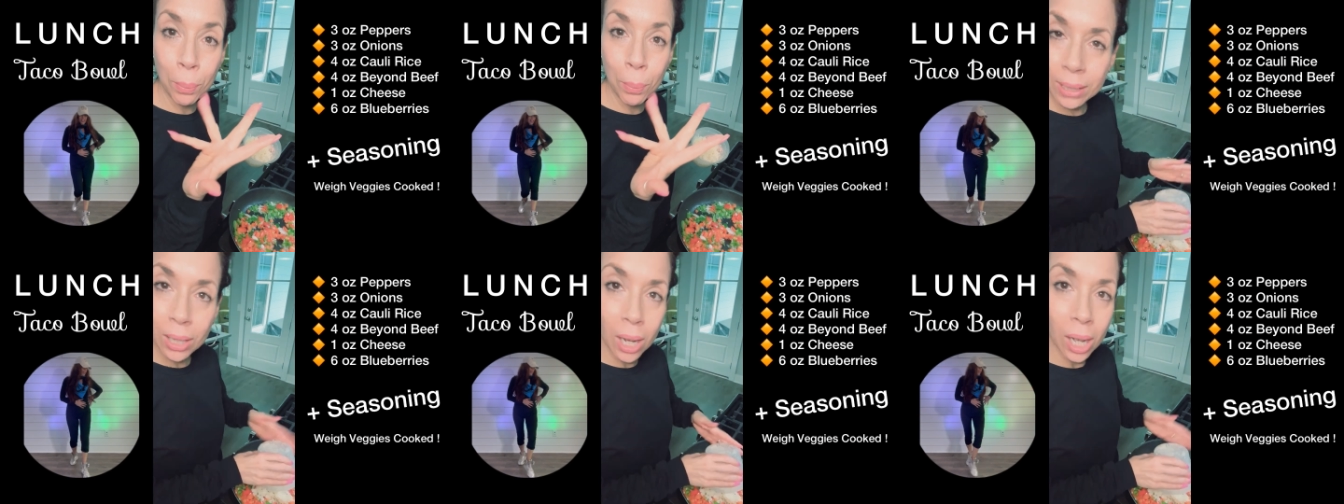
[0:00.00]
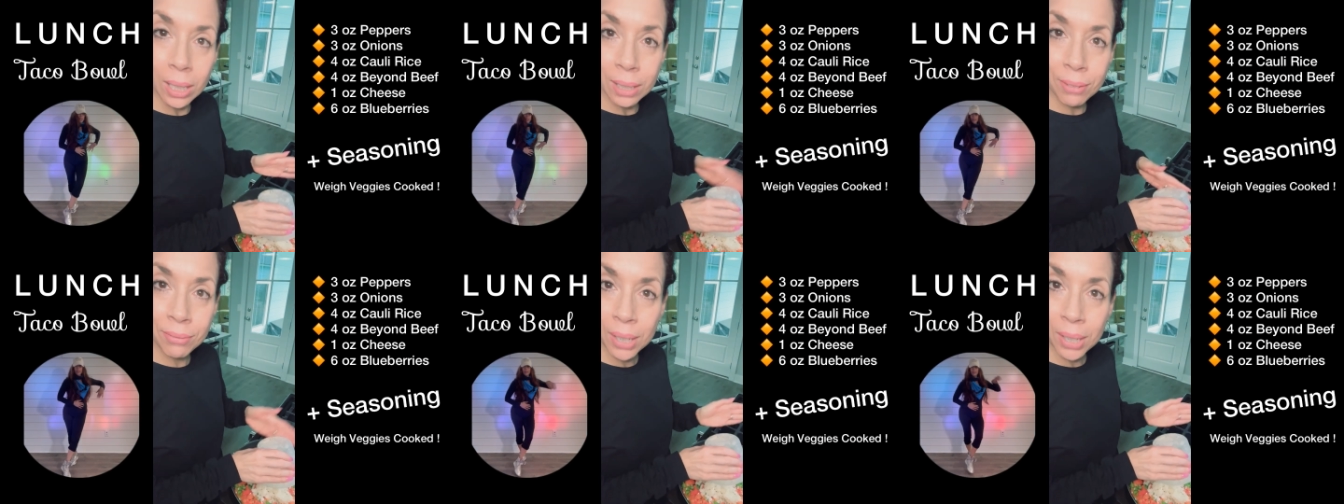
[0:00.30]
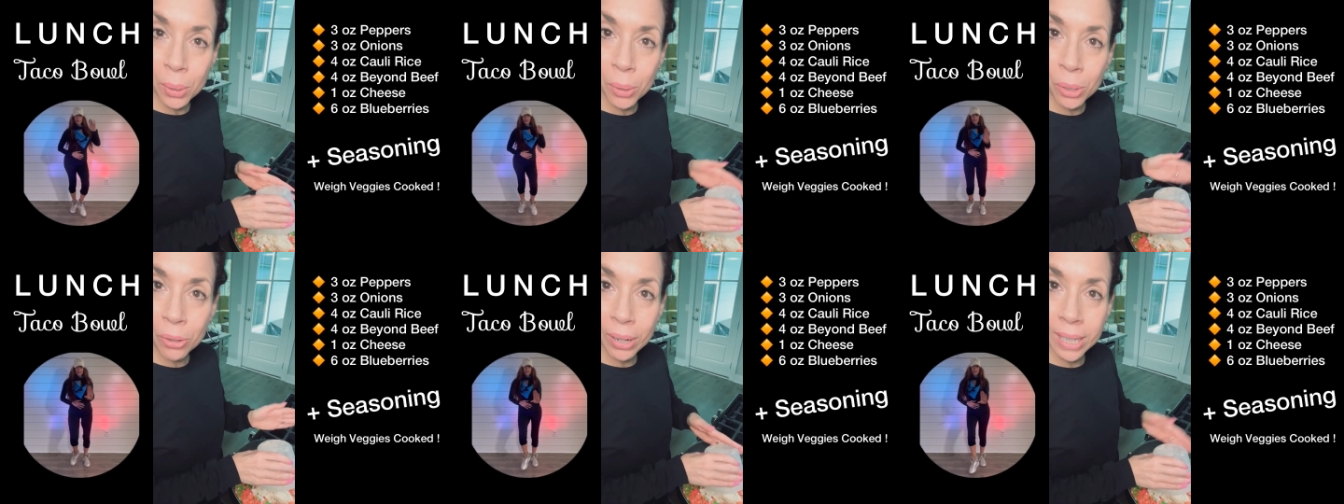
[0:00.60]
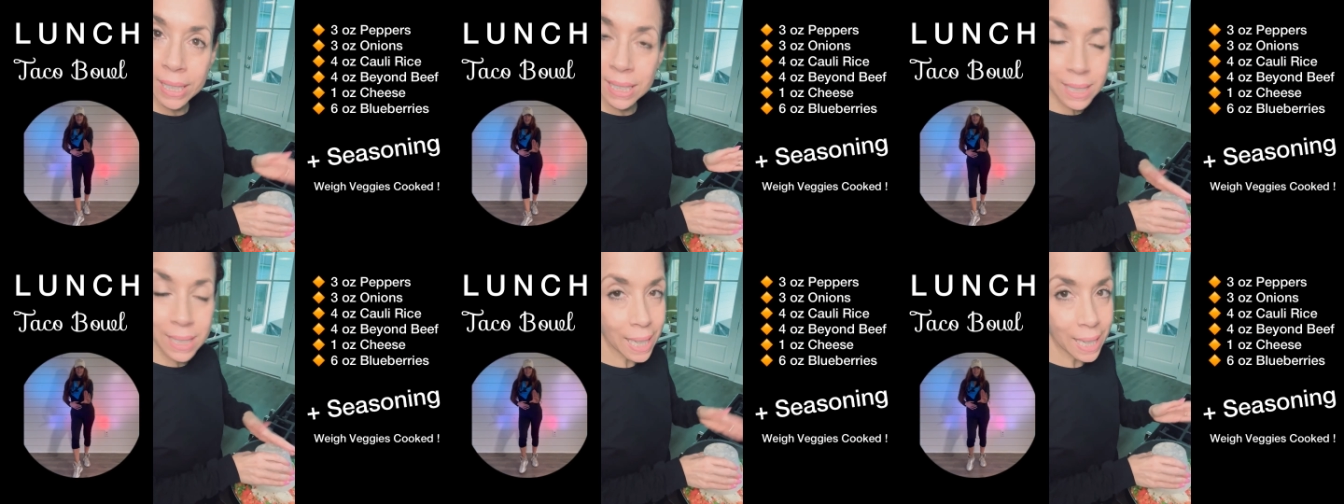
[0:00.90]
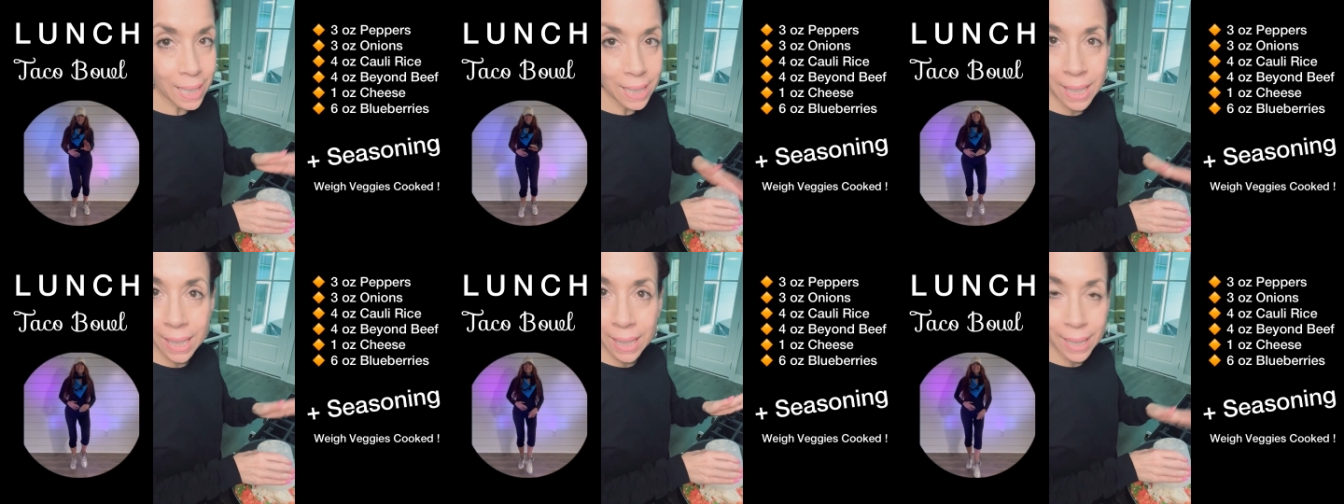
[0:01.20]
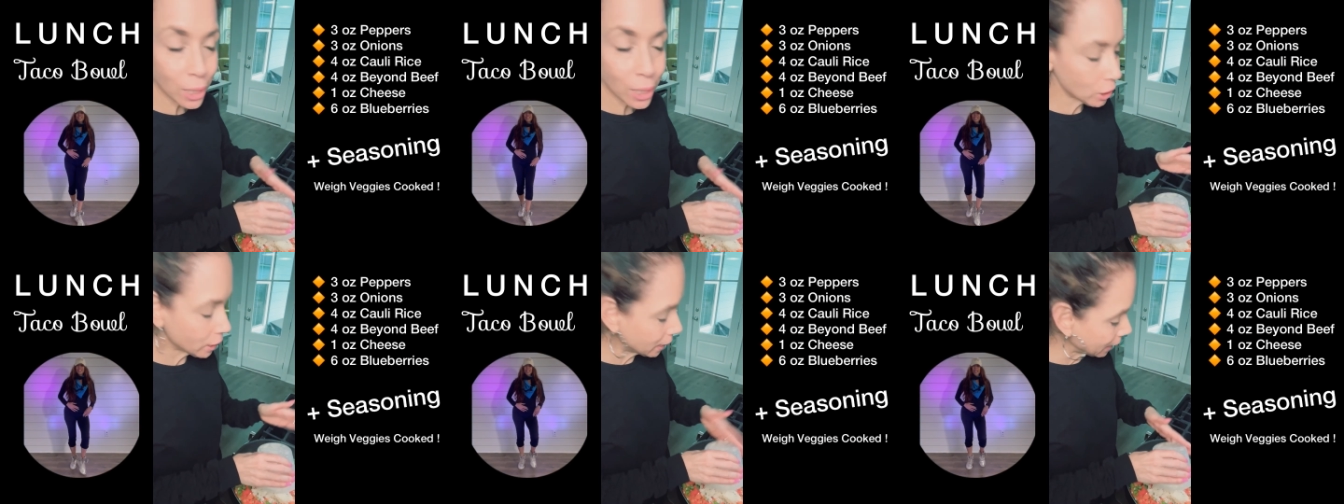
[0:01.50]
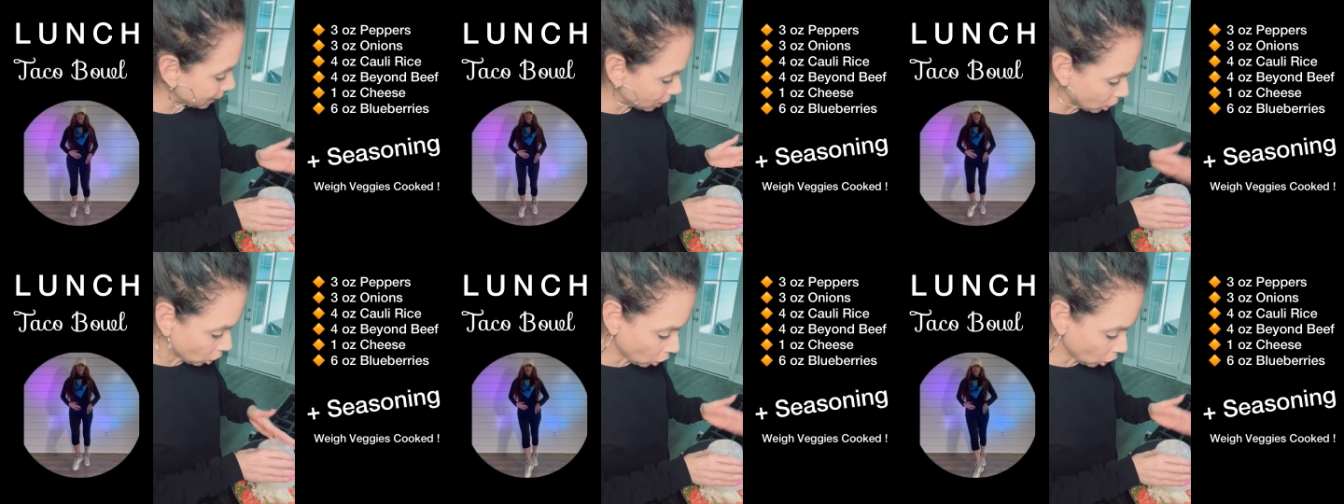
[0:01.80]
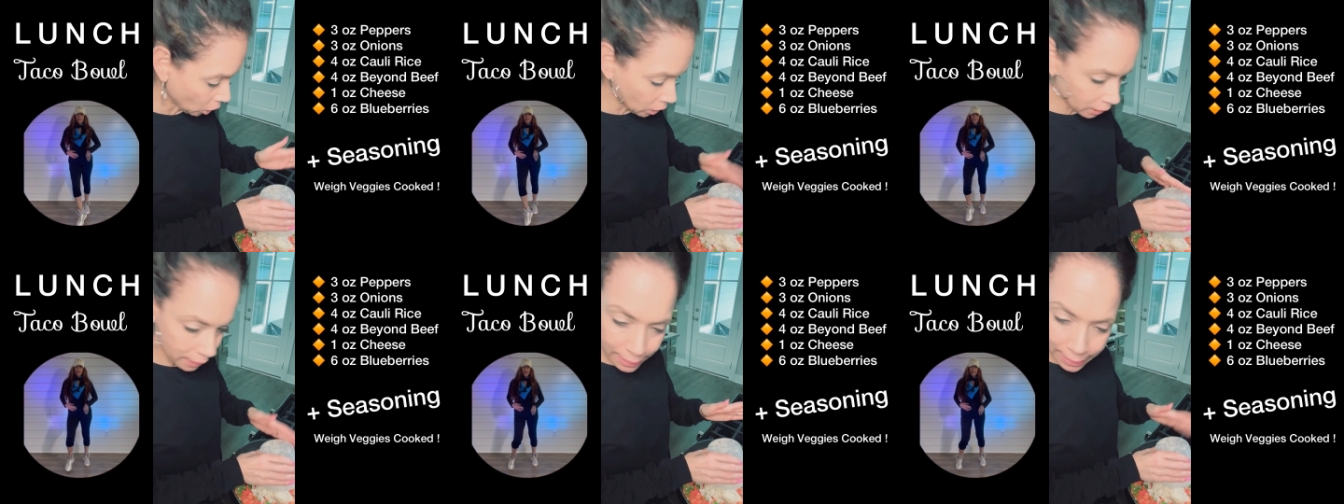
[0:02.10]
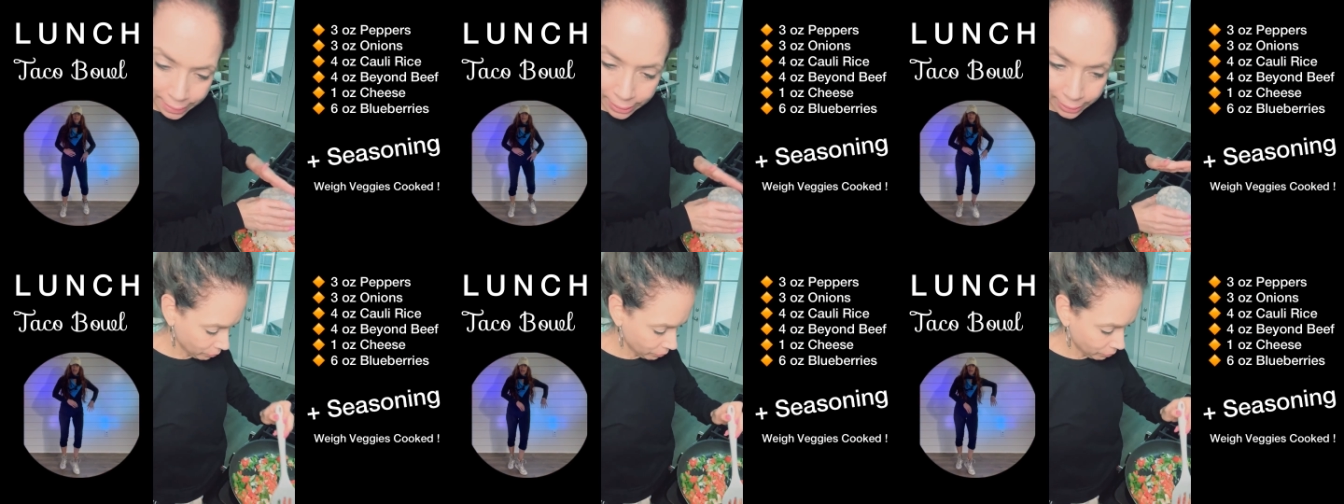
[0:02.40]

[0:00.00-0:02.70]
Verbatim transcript: cauliflower rice, get it in there, get it all in there.